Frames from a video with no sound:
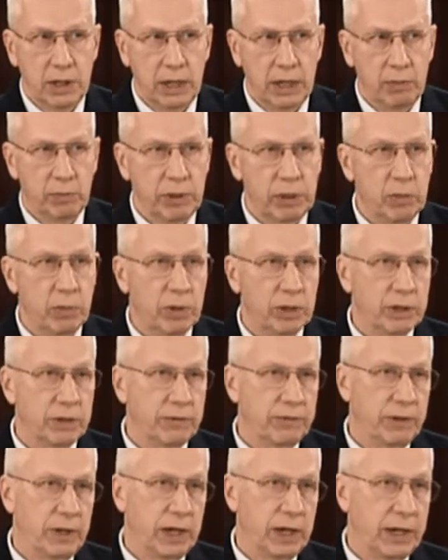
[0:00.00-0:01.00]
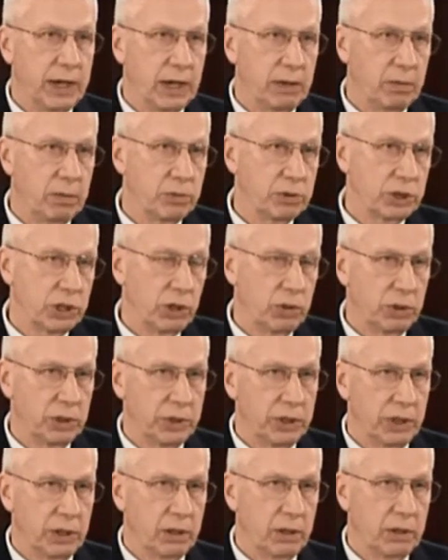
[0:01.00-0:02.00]
and we wanted to find out what was
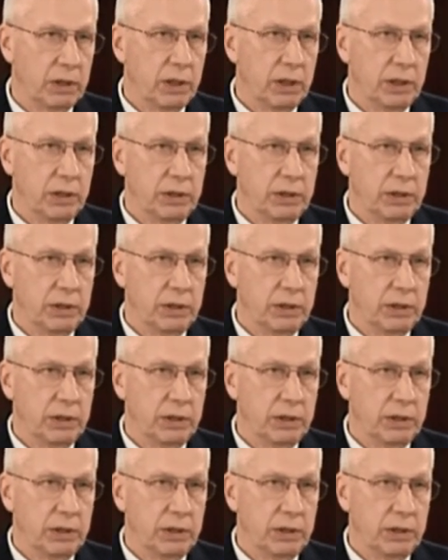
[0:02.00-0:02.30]
going there,